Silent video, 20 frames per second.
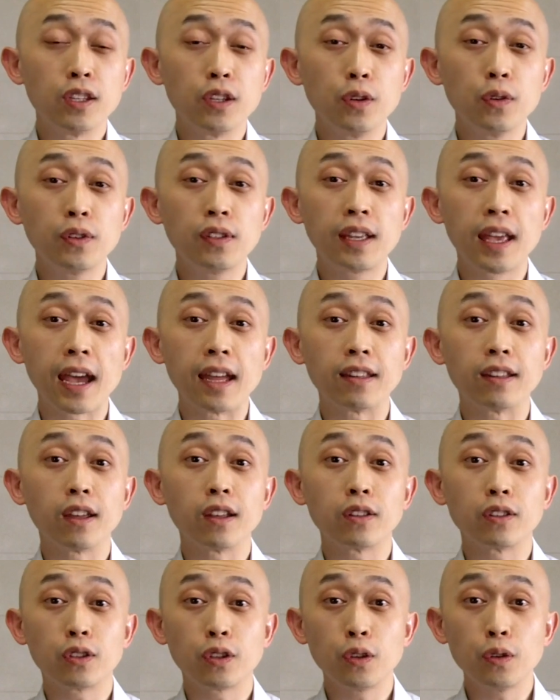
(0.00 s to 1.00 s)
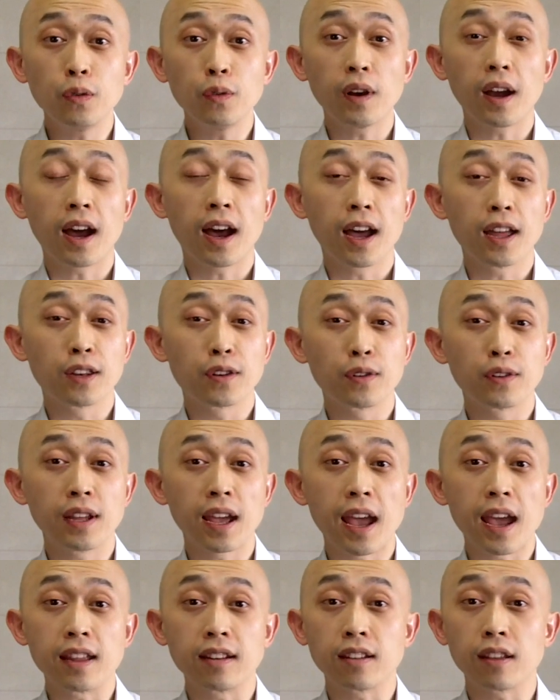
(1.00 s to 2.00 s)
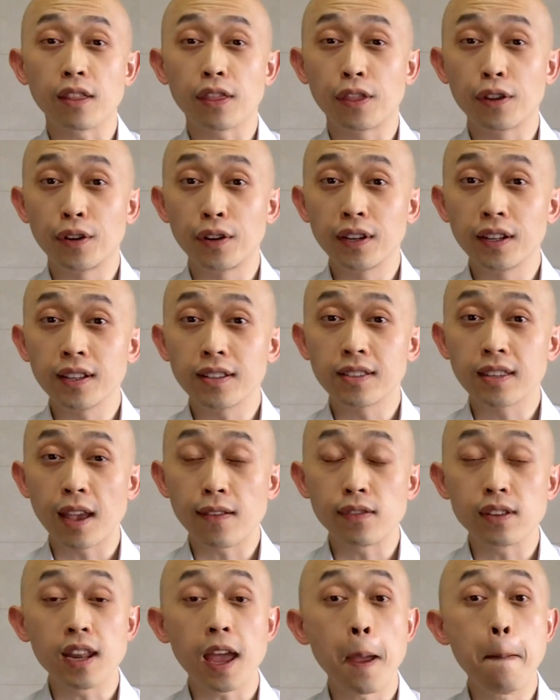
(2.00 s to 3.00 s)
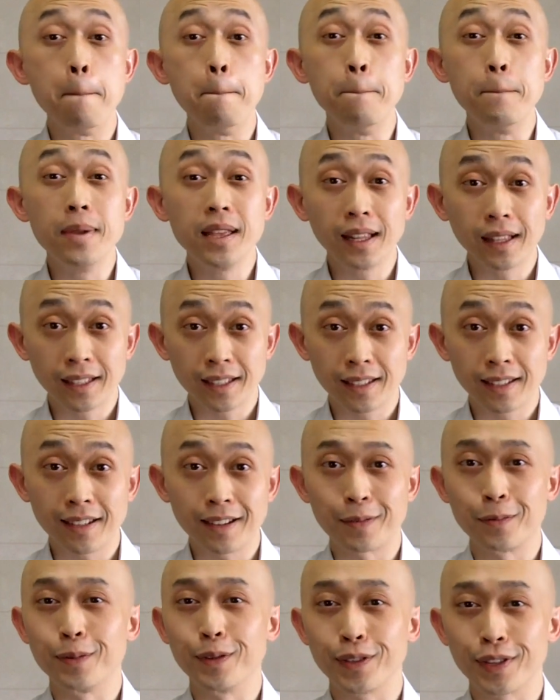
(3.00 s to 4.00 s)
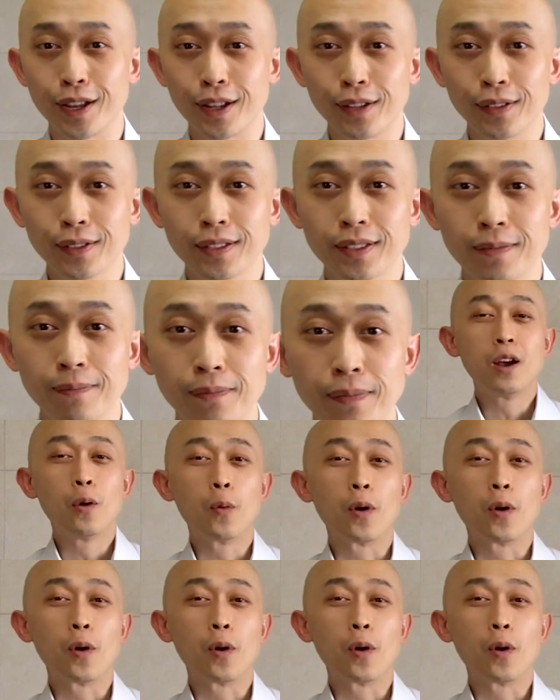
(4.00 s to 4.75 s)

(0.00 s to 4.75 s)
you'd get 237 million results?